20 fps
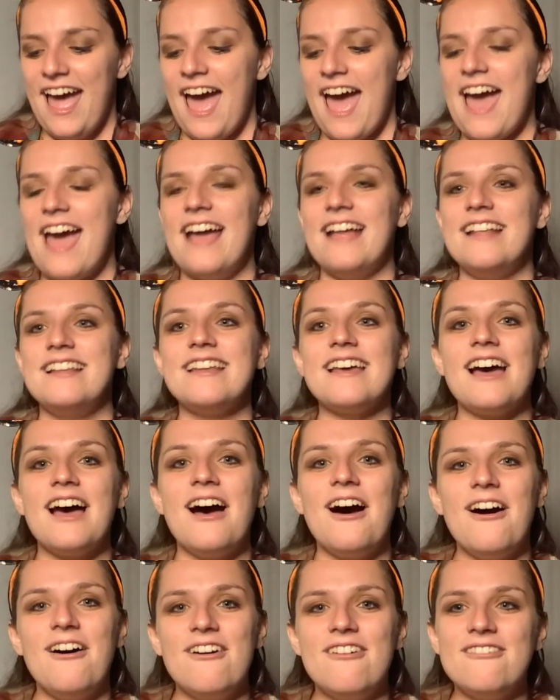And
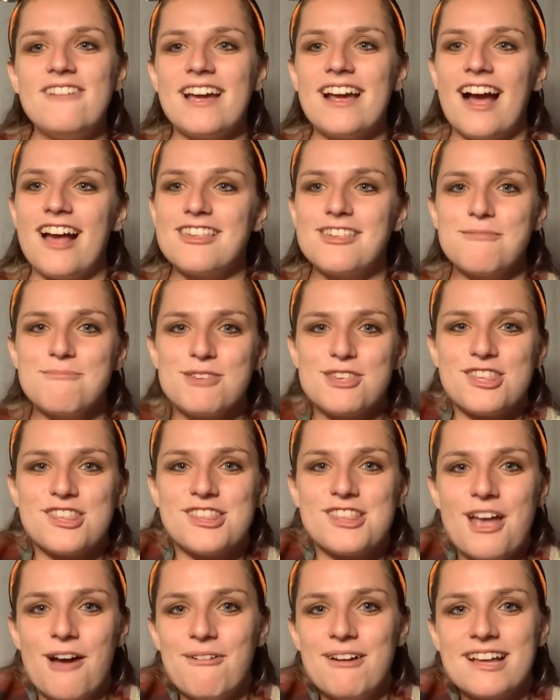oh my gosh, I'm
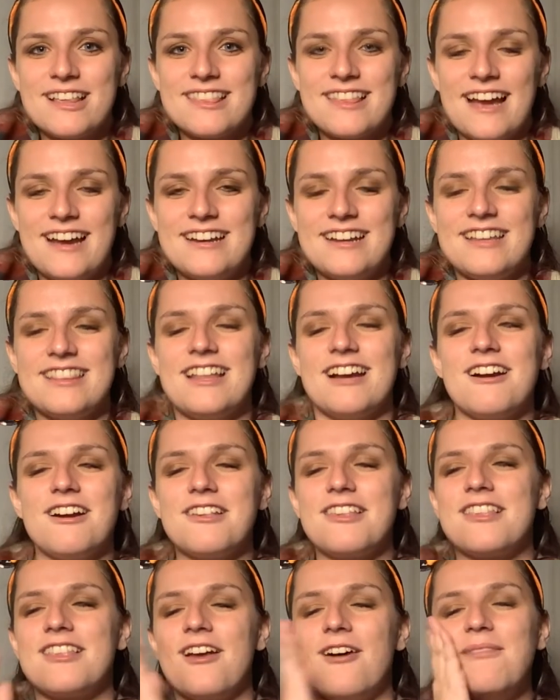just so excited. There are
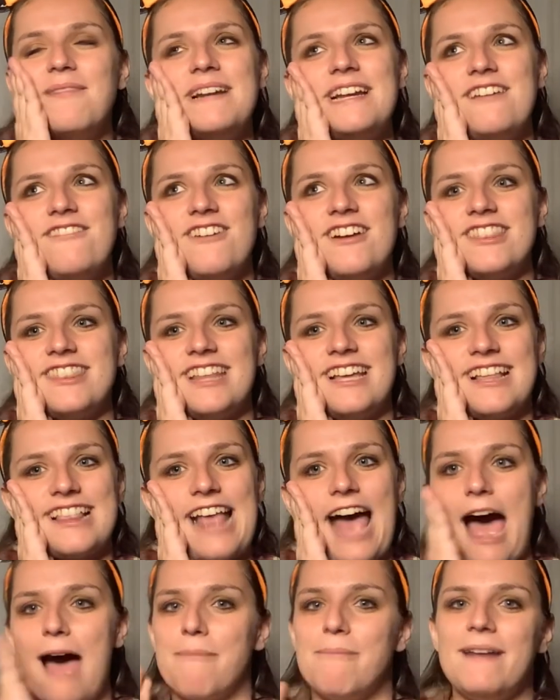so many fun things
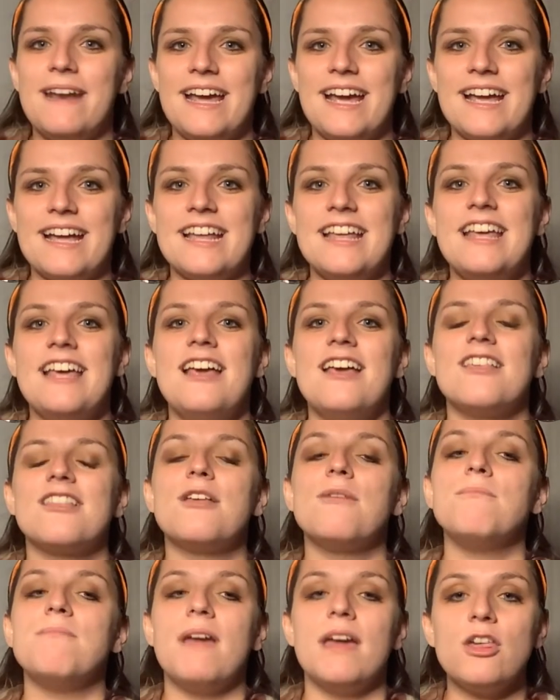happening.
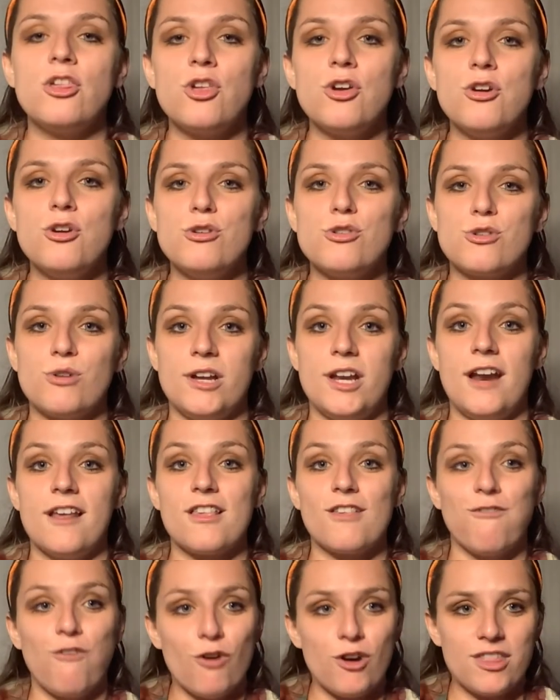So make sure you join
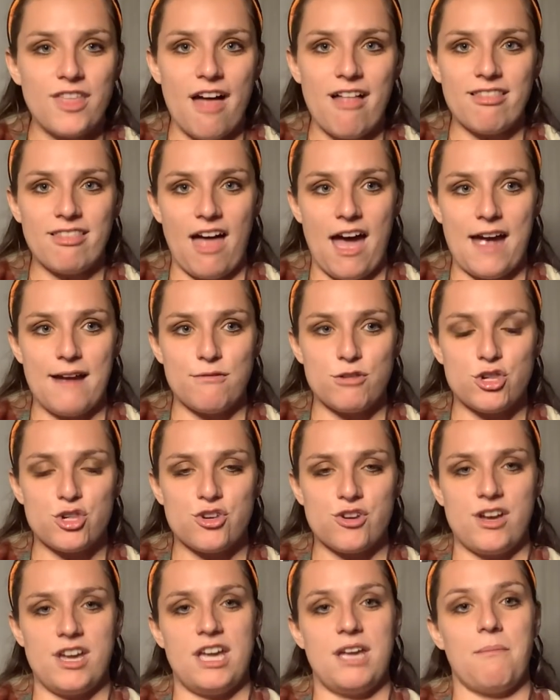us for that live
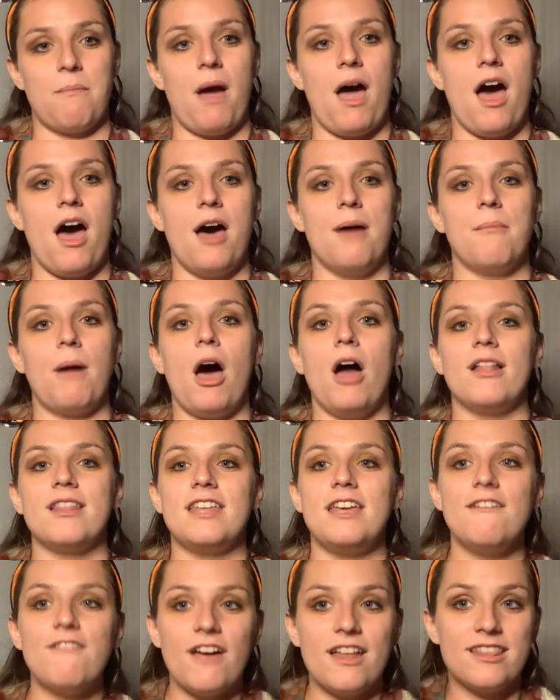stream. I'll
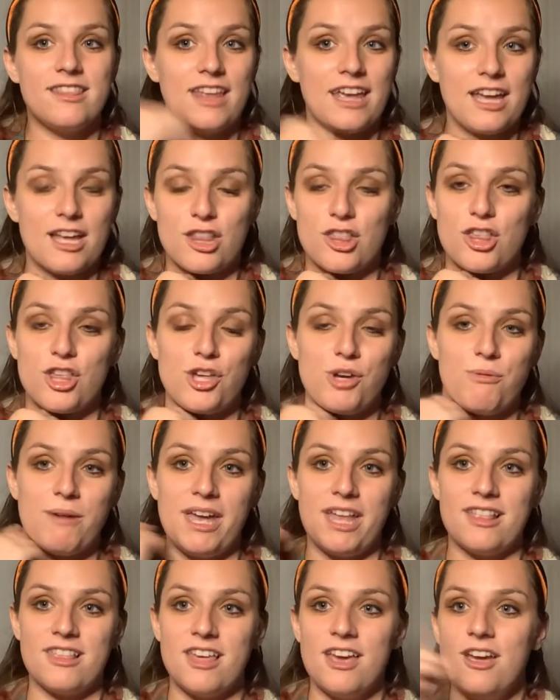leave a link to
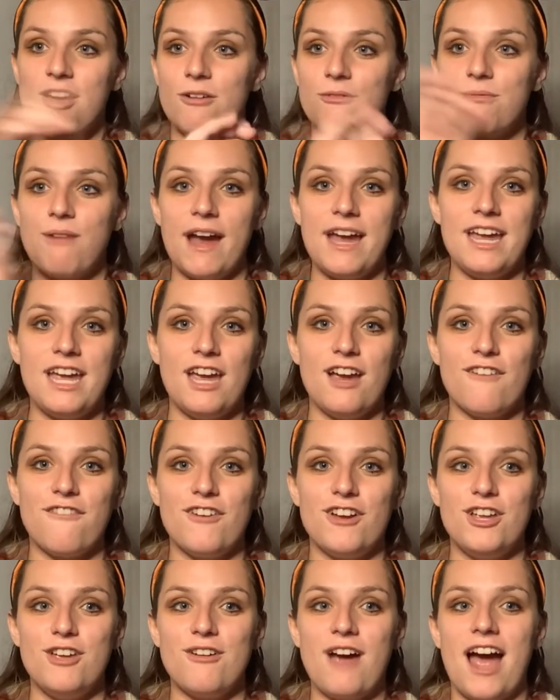it right here
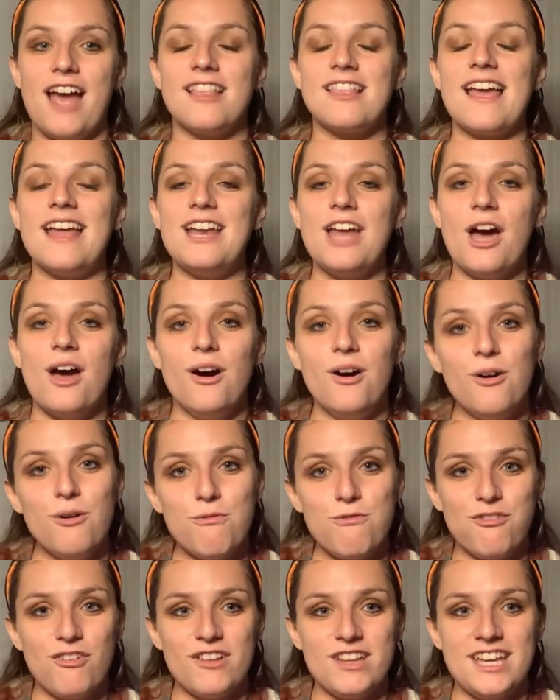for you guys. And
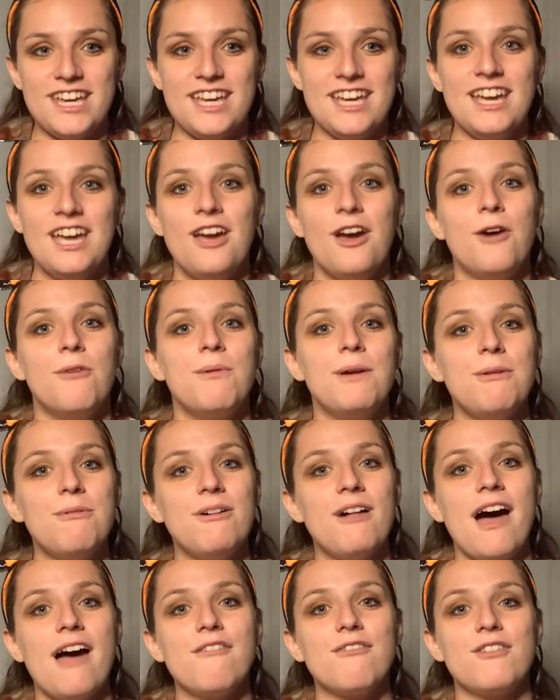hopefully we
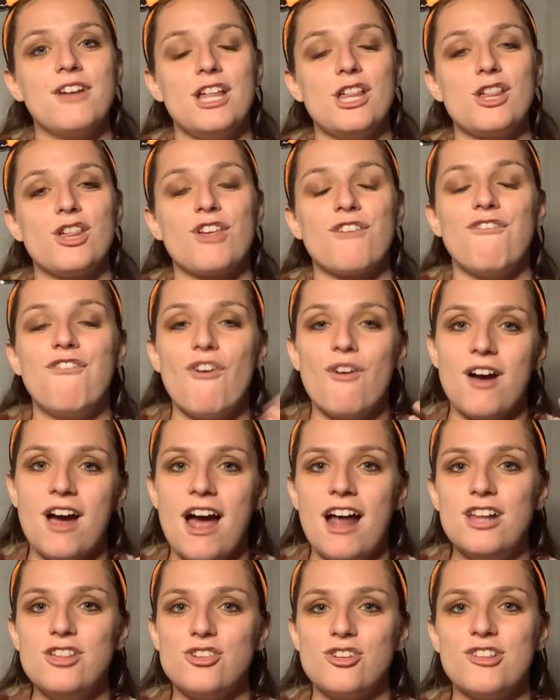will have reached
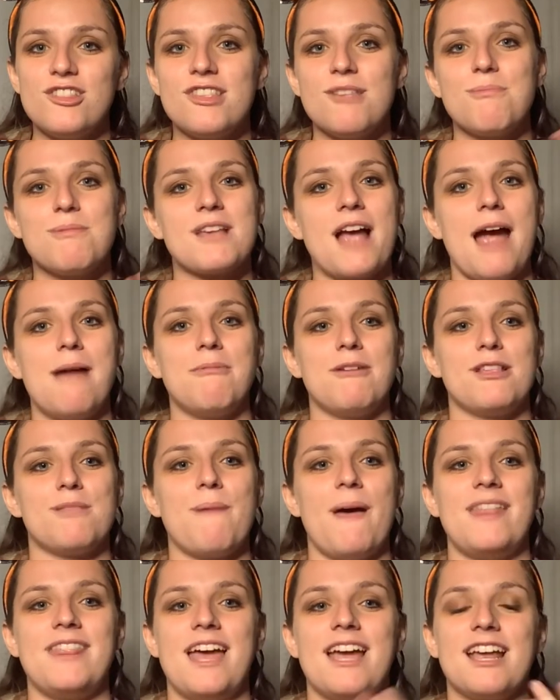400 subscribers
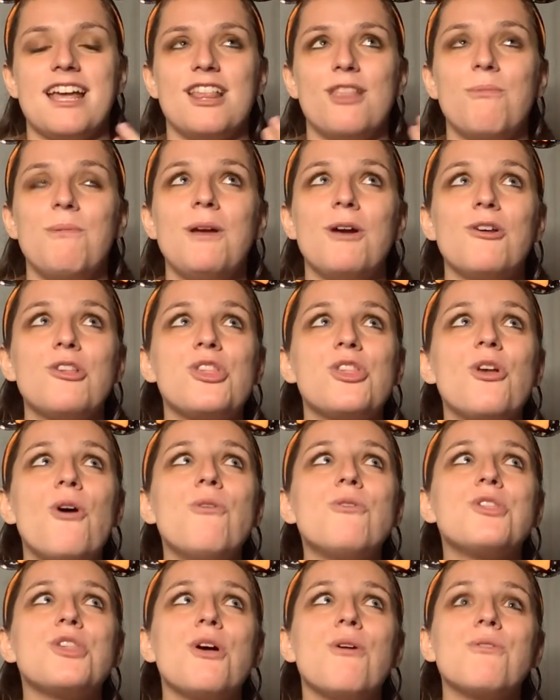by then, because we are
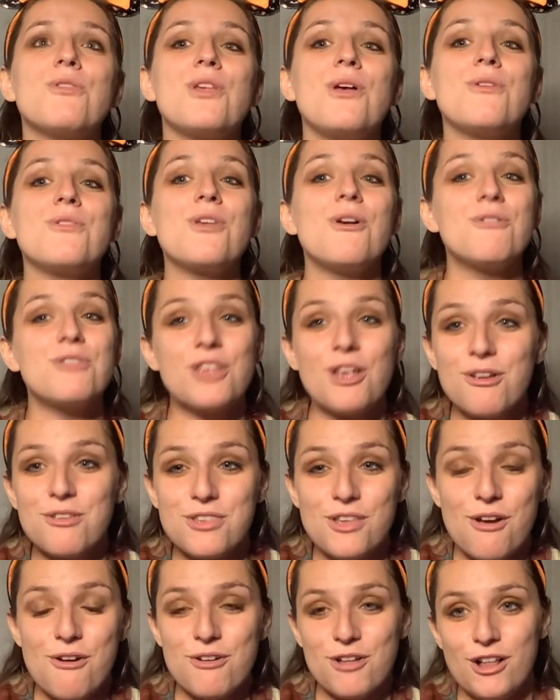so
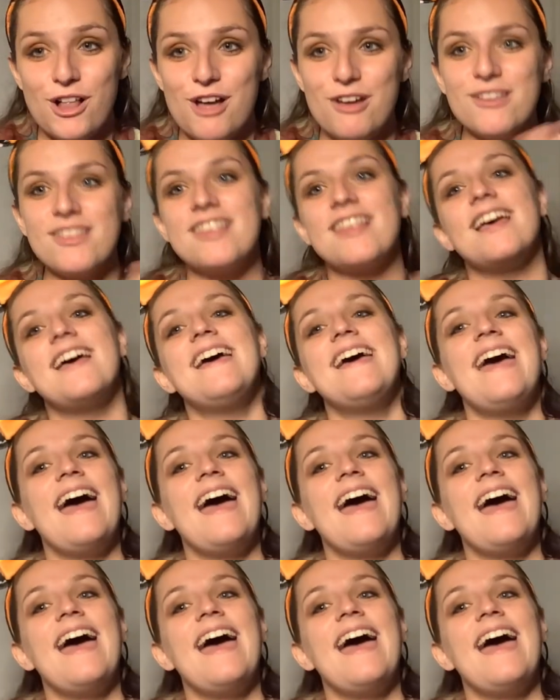close.